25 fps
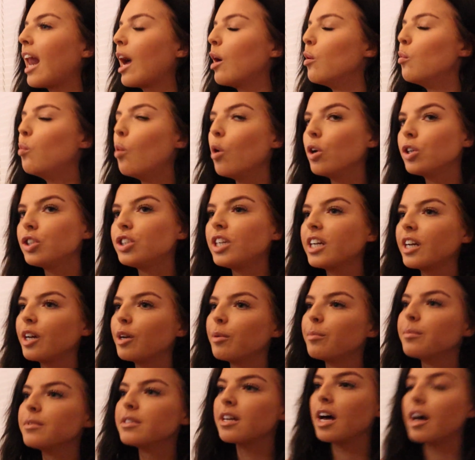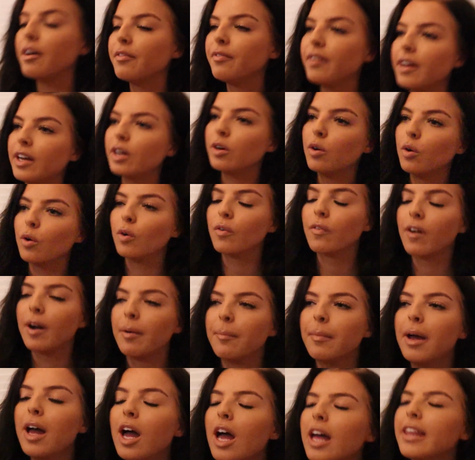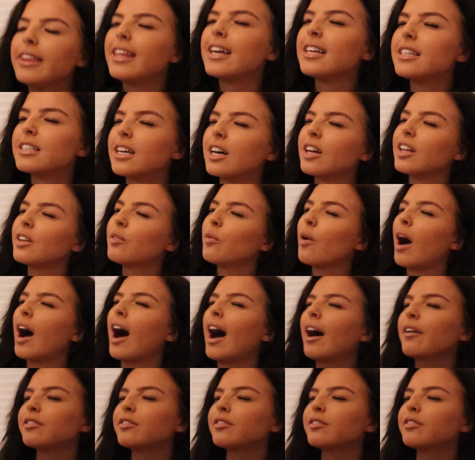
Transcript: like watching and observing, or um, there's I